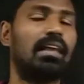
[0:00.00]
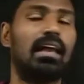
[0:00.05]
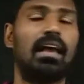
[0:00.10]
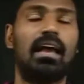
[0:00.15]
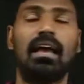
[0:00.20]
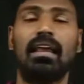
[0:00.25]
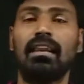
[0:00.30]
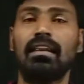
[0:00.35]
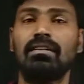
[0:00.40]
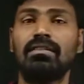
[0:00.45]

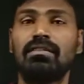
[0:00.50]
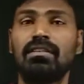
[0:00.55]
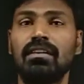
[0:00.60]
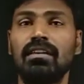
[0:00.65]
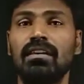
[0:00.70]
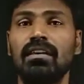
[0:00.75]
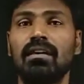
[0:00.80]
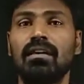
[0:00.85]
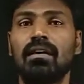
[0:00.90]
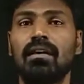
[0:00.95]
the
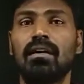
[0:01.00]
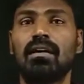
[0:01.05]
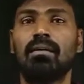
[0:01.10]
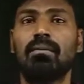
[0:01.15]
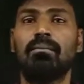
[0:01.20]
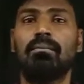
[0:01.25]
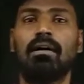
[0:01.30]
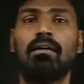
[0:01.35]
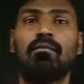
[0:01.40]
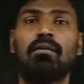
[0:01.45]
energy
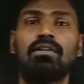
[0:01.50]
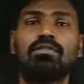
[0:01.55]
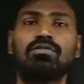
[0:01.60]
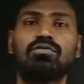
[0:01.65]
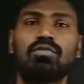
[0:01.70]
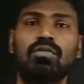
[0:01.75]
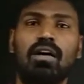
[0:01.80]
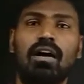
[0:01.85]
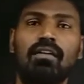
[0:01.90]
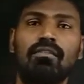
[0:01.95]
by
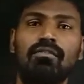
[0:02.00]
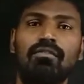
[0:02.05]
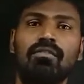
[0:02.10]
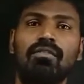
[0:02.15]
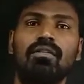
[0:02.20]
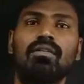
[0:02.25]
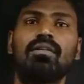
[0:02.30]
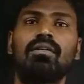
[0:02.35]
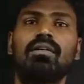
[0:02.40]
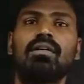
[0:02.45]
virtue of
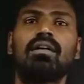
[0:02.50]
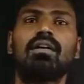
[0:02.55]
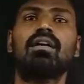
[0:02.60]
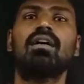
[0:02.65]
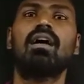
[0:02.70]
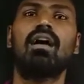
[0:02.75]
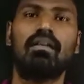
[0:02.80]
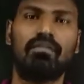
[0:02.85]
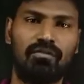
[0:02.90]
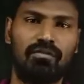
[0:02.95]

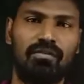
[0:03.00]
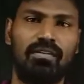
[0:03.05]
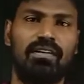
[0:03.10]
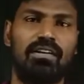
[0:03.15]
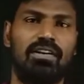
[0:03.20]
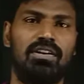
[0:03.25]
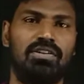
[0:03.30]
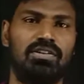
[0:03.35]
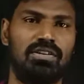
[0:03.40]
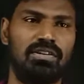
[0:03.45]

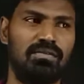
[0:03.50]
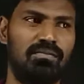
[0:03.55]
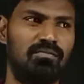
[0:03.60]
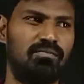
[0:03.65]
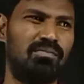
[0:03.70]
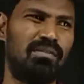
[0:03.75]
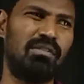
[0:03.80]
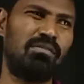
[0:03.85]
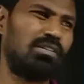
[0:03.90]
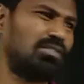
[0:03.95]
configuration.
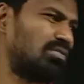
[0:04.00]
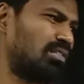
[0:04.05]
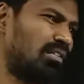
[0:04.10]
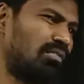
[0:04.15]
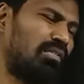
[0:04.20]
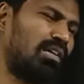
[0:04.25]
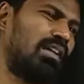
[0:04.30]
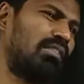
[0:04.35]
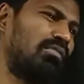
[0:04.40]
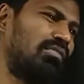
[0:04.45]
By virtue
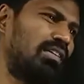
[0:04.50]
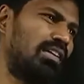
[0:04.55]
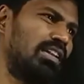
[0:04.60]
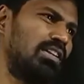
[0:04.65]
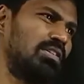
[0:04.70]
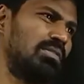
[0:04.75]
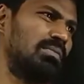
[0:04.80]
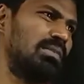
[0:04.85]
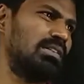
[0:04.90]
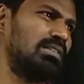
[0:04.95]
of
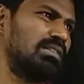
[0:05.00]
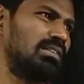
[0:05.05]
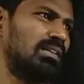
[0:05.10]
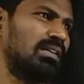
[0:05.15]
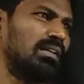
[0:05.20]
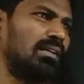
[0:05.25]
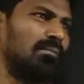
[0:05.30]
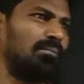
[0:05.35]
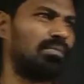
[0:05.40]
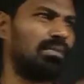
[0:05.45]
configuration means